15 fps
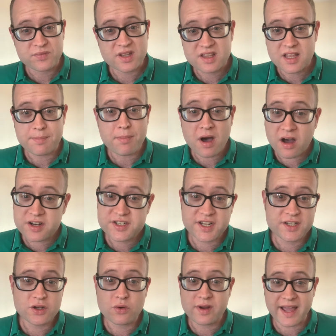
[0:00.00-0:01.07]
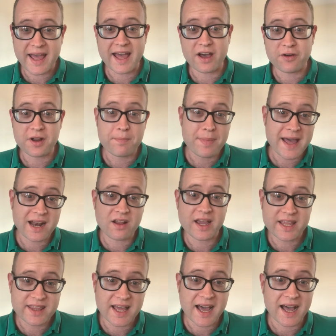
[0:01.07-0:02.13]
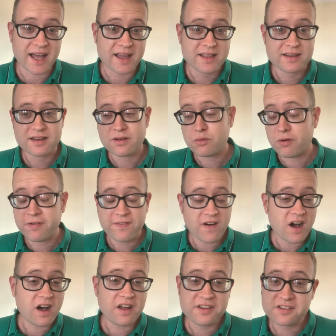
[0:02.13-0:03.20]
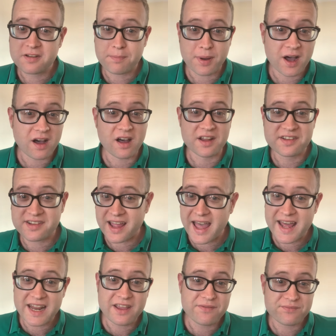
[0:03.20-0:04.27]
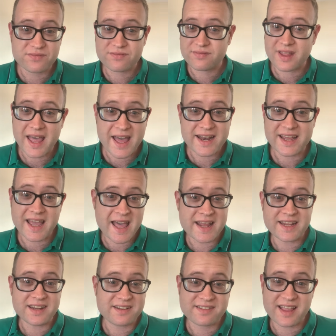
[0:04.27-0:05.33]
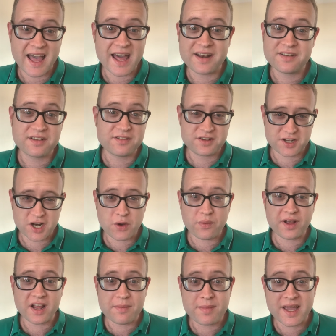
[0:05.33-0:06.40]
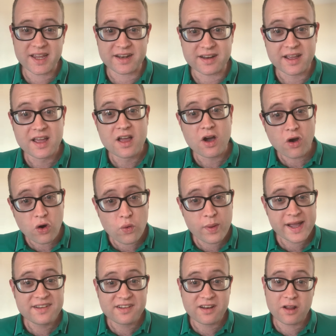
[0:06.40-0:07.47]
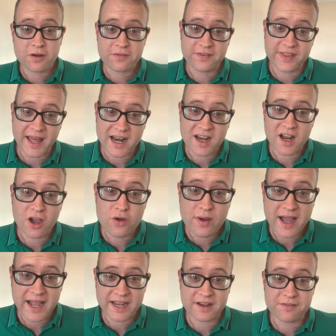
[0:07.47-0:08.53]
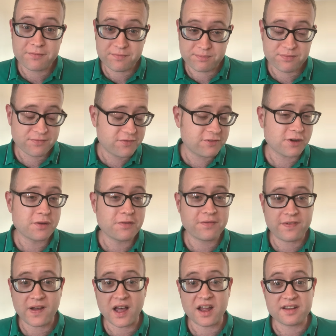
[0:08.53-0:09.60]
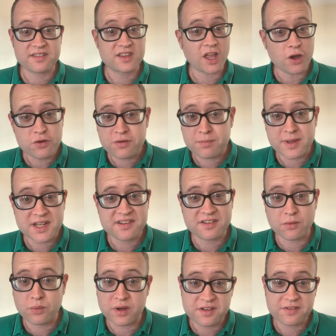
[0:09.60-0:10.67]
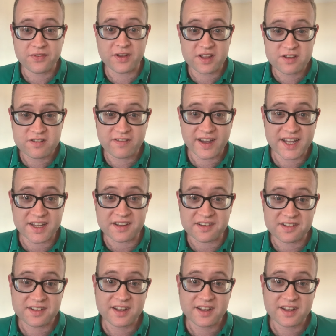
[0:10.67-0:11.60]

The margin you'll get on a bet like that will far surpass any standard. Do you know what I mean? Always look for that low-hanging fruit first. Don't miss the woods for the trees.